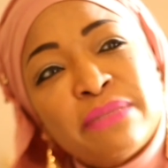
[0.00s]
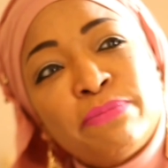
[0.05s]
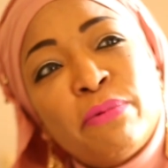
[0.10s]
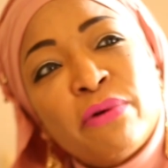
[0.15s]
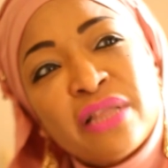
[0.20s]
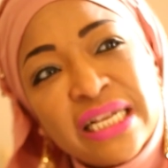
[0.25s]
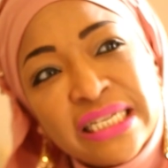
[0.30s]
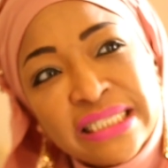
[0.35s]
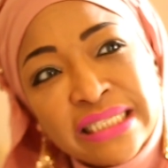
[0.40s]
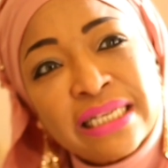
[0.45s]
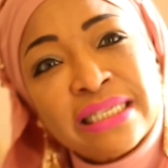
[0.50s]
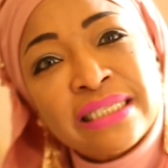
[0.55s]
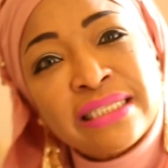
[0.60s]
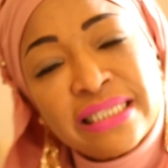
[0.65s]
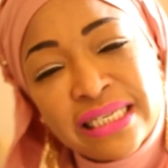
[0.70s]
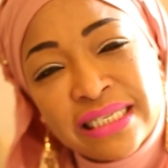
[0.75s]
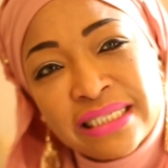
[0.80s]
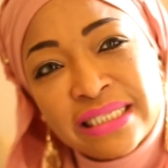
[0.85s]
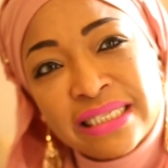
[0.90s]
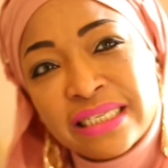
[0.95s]
brothers and
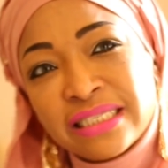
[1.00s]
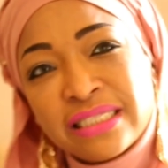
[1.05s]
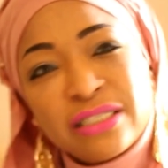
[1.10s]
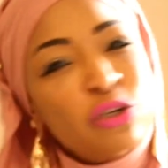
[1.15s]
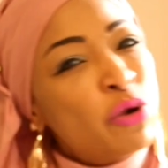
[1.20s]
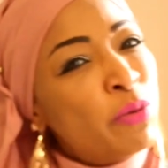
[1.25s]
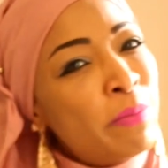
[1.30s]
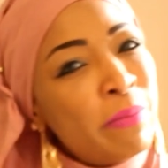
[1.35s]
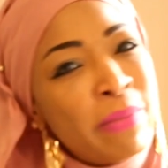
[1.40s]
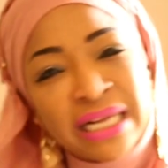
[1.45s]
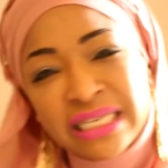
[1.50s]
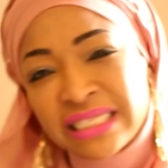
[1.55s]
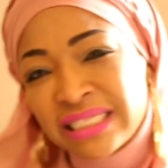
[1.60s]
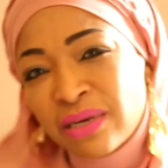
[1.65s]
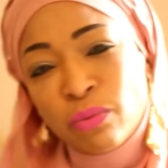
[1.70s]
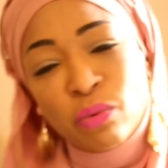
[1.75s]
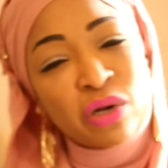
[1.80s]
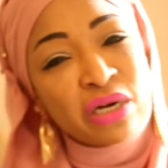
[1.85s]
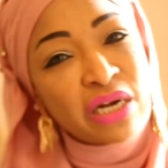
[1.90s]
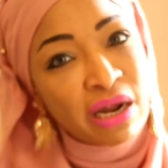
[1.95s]
sisters, no matter
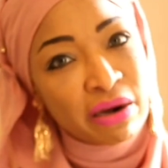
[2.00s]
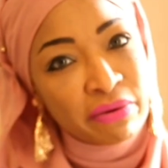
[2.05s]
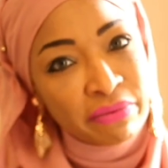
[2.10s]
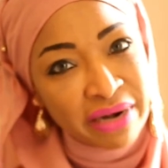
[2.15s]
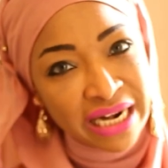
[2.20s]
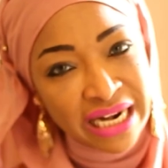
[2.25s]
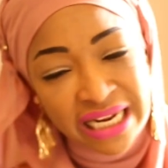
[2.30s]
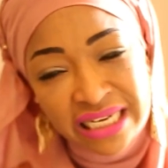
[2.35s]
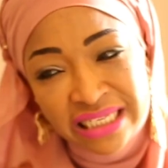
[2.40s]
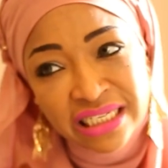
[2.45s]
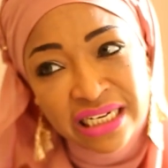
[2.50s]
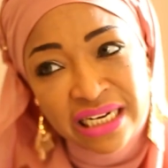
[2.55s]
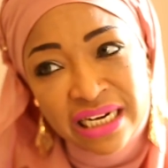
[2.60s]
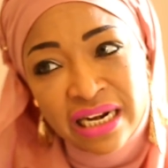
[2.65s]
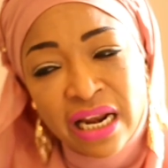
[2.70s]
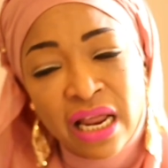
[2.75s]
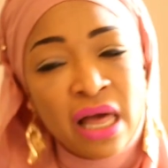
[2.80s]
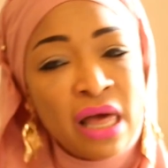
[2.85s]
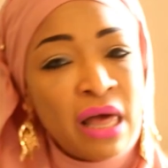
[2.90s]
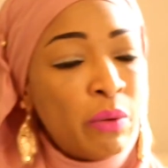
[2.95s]
what our religion,
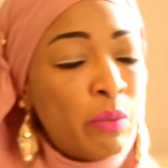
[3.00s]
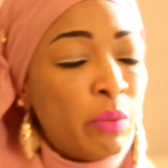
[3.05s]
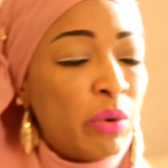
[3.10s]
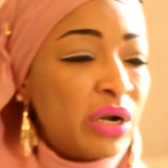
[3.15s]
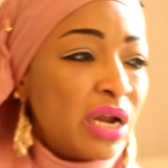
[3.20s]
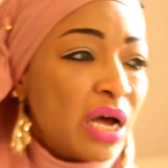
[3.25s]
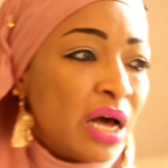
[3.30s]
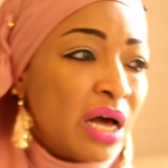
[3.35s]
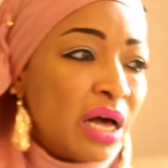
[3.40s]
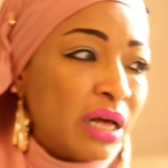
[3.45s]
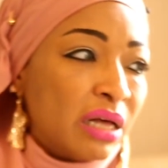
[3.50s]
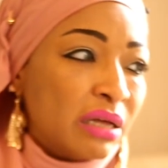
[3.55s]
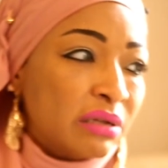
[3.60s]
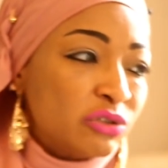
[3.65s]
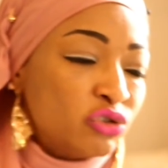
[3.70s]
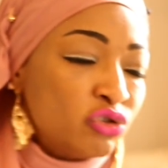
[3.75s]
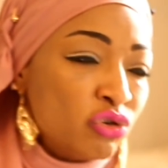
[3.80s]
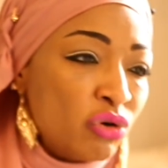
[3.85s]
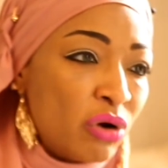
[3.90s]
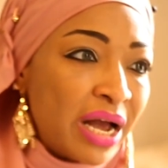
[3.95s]
what our
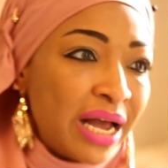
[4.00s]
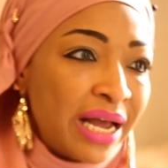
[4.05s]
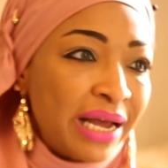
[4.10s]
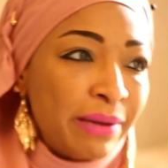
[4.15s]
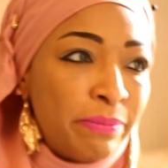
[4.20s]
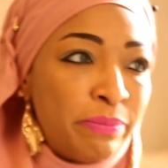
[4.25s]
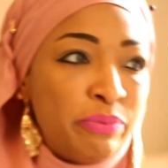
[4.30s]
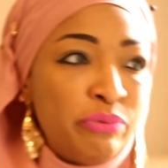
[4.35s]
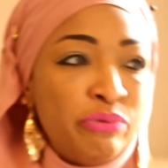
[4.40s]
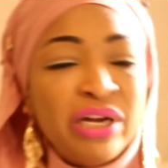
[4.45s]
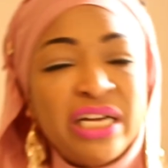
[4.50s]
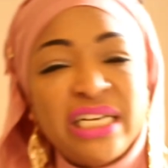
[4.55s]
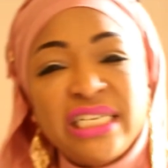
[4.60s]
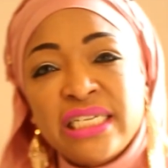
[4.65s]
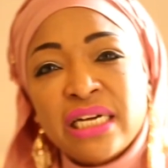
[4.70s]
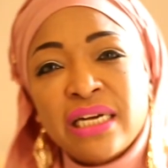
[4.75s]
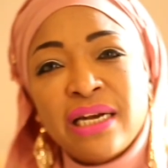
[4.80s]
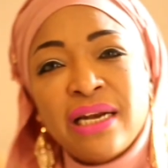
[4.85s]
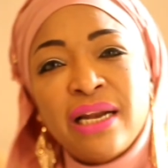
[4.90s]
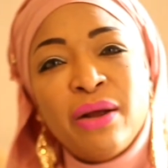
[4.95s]
tribe,
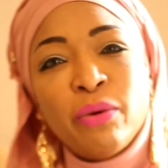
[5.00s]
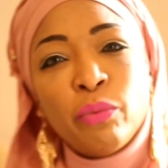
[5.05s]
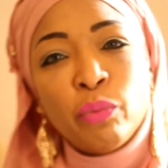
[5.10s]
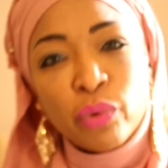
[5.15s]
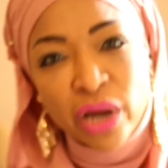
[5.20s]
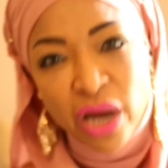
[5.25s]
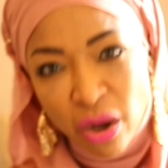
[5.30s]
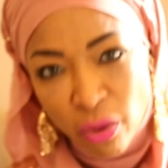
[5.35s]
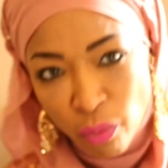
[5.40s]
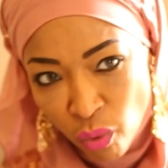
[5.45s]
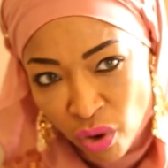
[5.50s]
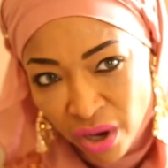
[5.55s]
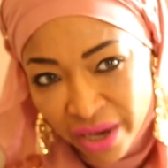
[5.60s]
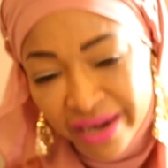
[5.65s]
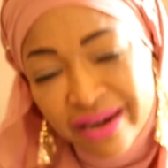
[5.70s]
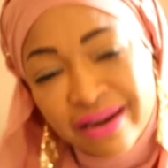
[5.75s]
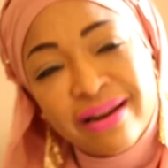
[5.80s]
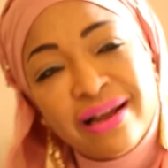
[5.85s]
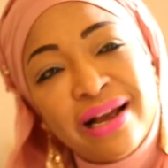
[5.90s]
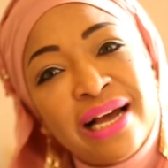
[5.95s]
region, we are one.
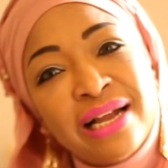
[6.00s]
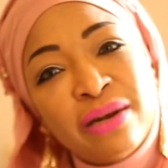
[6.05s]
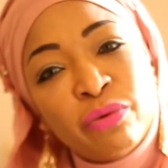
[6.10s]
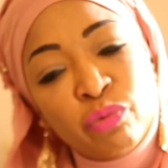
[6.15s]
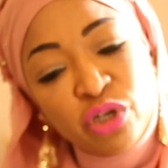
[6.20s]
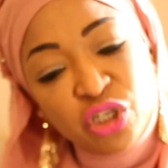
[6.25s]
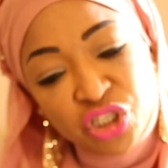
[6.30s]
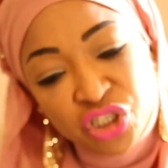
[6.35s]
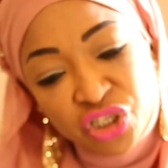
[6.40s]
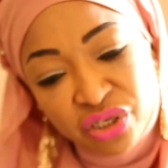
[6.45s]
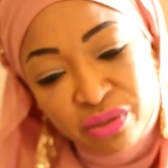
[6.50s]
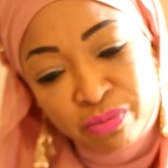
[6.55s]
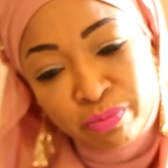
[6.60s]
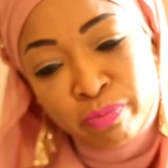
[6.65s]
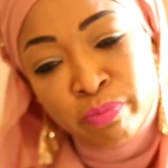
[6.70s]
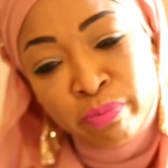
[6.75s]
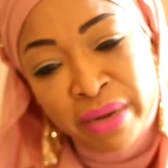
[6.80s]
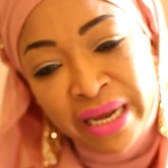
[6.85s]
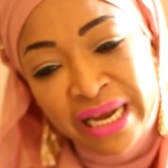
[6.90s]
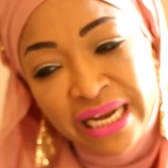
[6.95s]
And we should
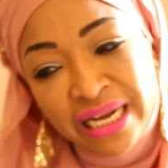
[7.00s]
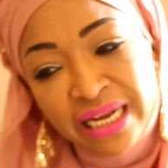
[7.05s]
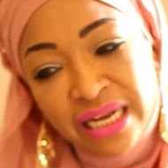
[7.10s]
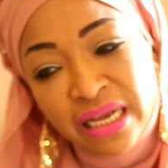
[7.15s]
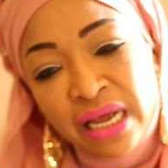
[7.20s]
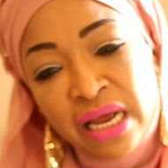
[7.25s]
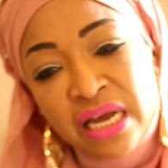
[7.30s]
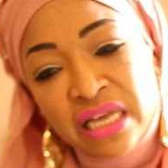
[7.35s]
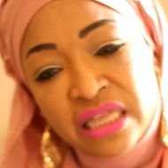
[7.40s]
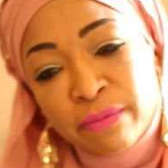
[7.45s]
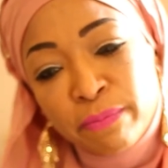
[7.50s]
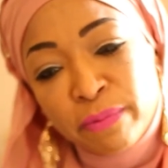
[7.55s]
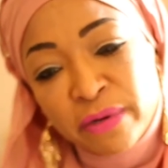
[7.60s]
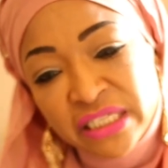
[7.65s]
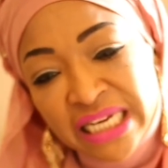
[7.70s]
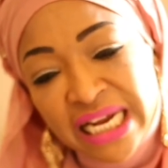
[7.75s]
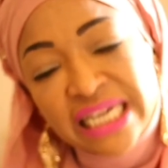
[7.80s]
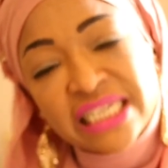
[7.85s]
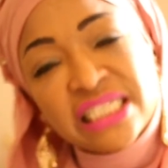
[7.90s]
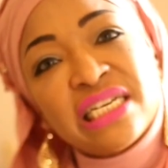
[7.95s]
make the
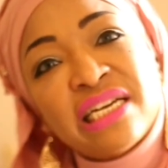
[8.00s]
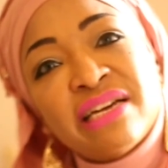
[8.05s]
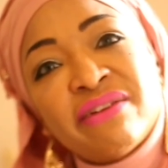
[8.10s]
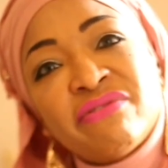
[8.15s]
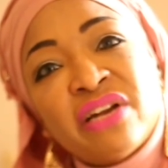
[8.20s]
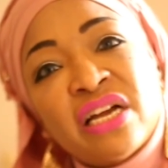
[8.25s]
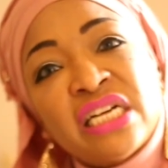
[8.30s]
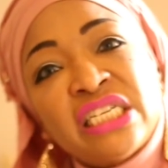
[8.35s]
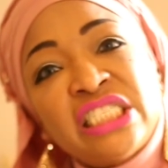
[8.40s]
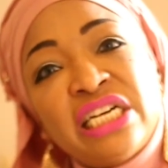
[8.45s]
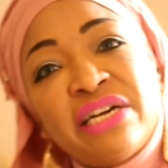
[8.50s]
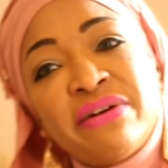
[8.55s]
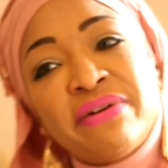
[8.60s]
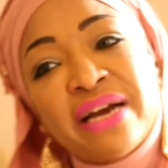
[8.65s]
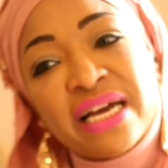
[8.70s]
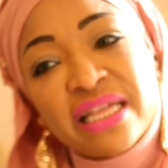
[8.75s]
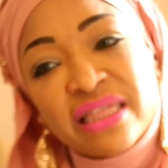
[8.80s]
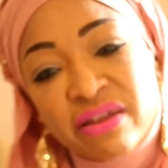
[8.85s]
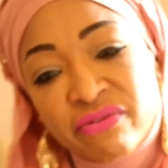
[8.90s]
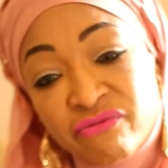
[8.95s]
protection of Nigeria
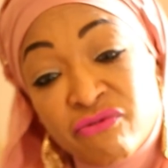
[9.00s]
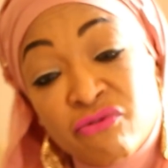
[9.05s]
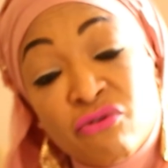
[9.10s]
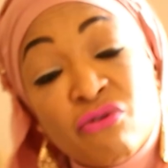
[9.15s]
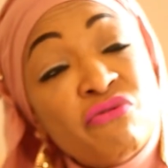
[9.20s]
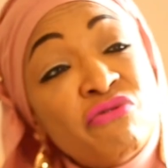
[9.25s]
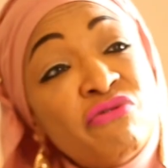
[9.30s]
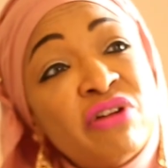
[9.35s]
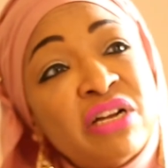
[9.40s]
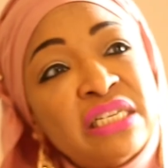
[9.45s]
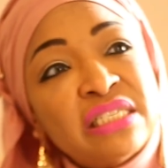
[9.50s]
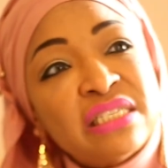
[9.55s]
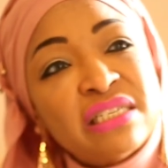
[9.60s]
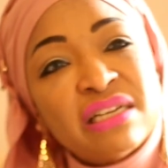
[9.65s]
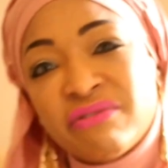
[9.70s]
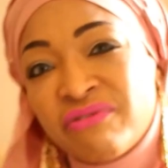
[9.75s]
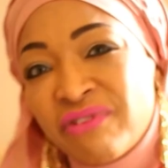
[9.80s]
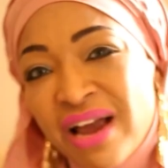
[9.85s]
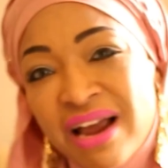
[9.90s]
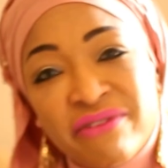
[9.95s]
at the forefront
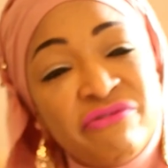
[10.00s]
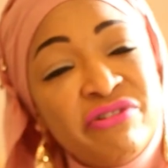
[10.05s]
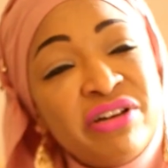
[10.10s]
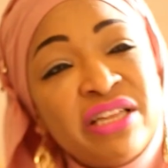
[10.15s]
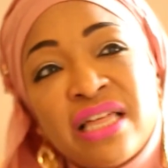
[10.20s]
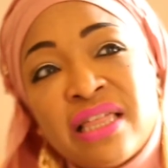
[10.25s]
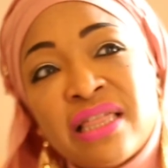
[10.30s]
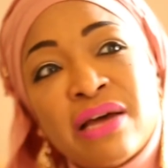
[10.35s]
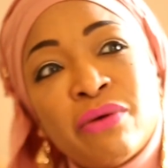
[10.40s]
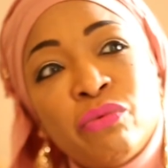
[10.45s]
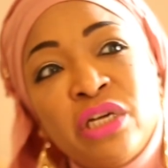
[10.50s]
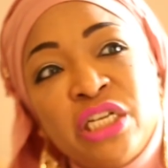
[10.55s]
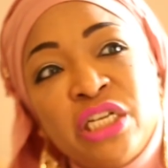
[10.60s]
of everything that we